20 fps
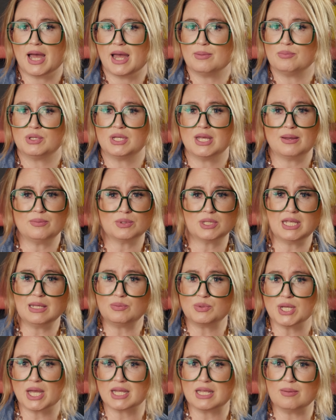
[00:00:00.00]
I'm kept,
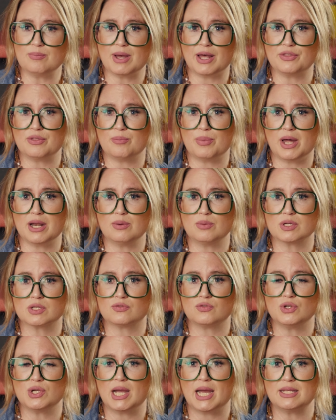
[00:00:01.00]
keep checking Bath and Body Works
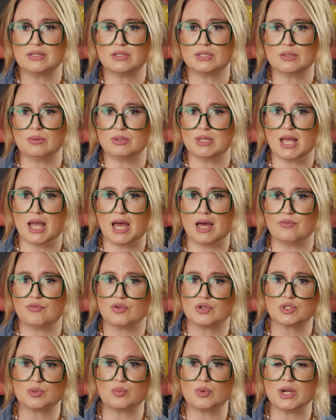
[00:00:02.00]
for you guys to see what they have
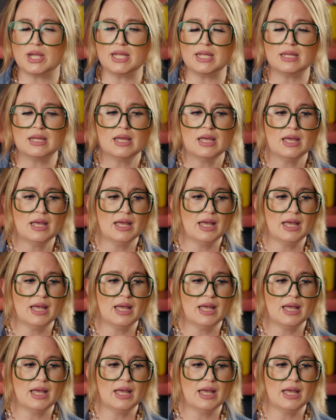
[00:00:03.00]
for spring